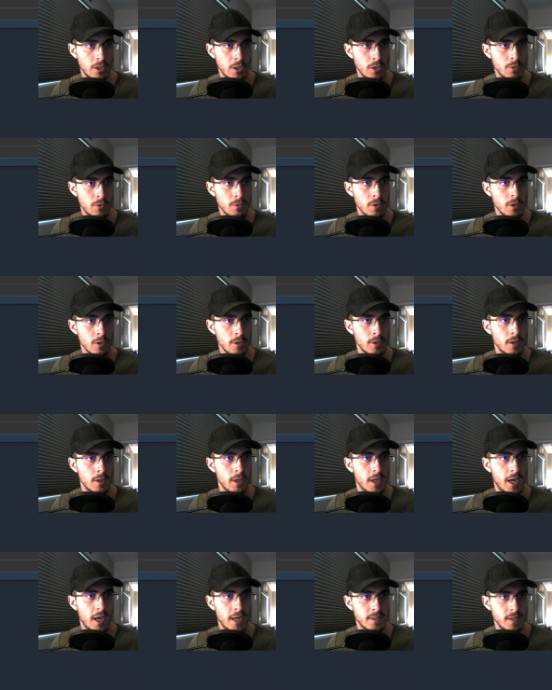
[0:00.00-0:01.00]
It
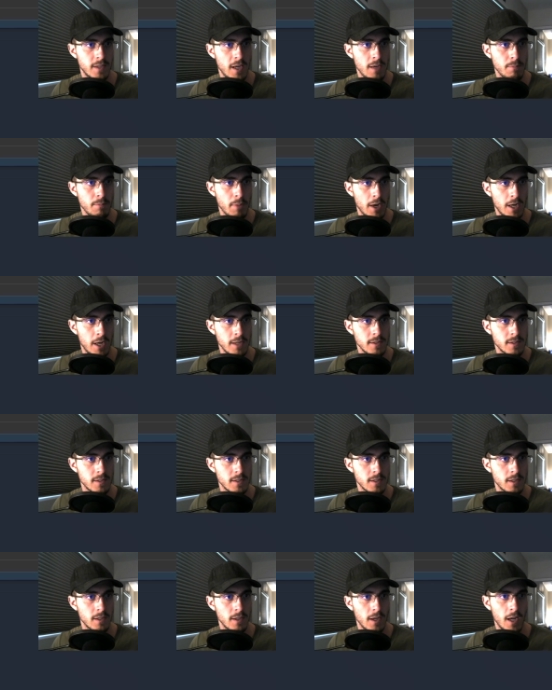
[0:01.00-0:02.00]
has eight
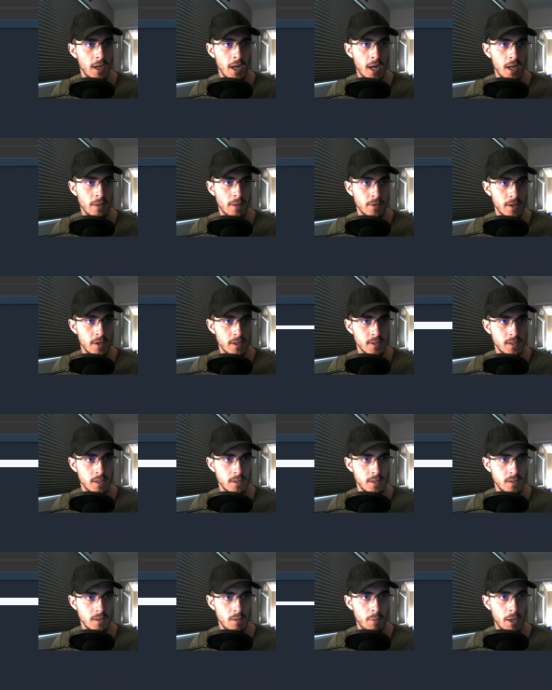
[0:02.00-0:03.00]
bytes, and this
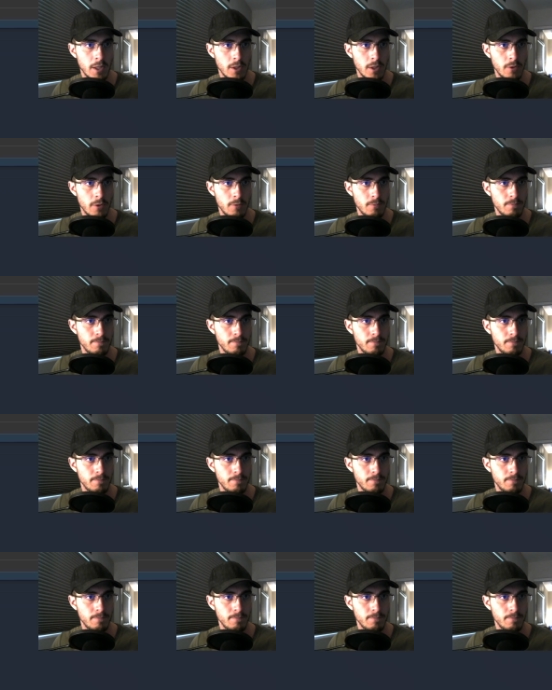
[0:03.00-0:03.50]
is the payload.